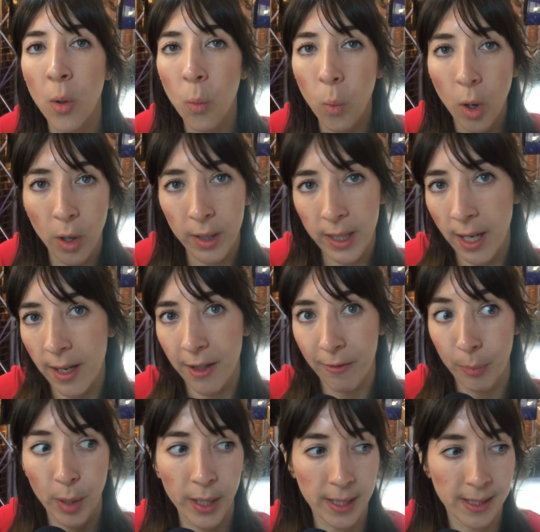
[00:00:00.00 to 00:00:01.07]
what kind
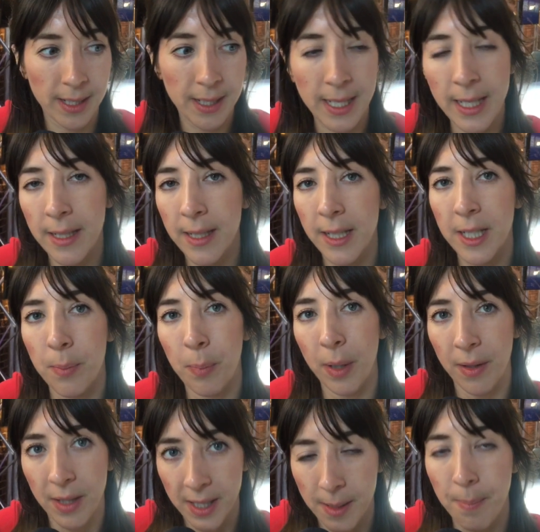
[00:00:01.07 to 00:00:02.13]
of products are needed,
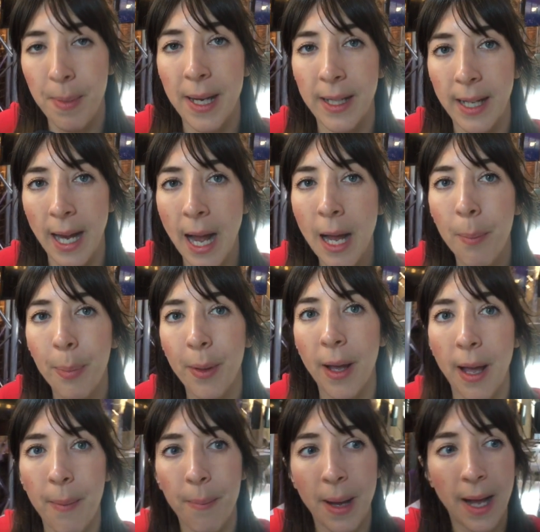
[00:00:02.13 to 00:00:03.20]
but there's a big gap.
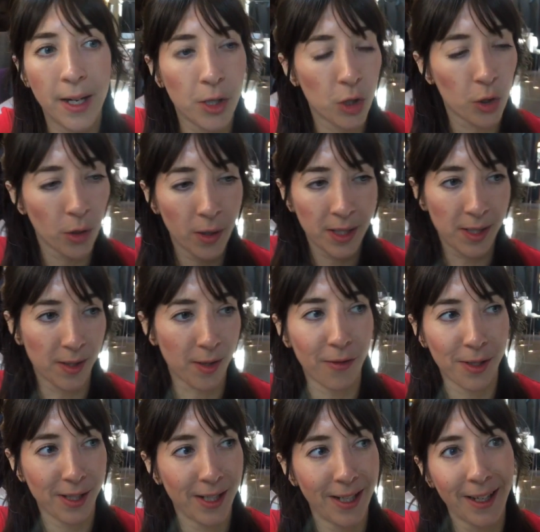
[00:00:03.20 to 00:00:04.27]
And insurance is
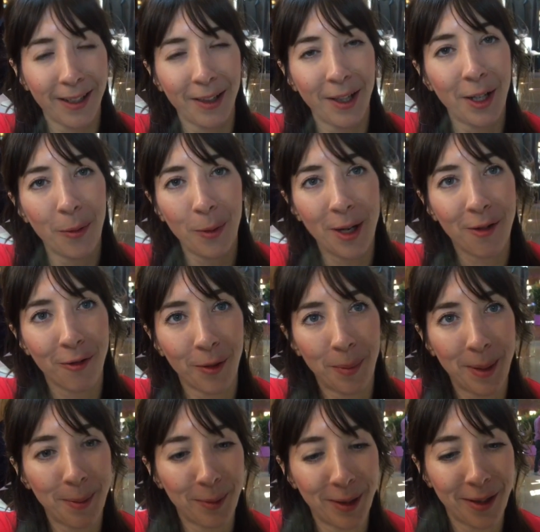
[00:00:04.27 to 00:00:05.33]
obviously a clear win for
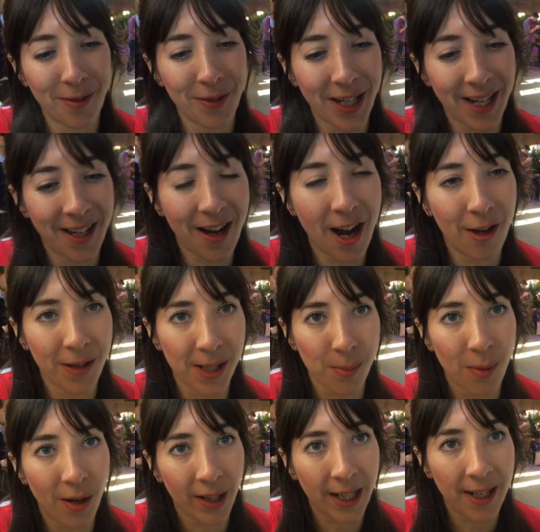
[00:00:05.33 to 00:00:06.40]
people living in
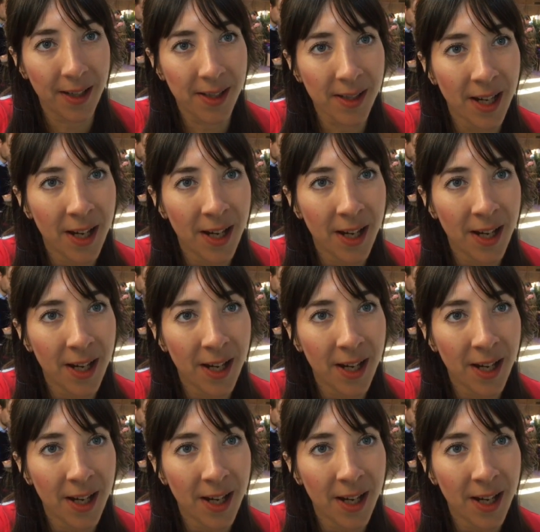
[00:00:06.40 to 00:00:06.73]
high-risk markets.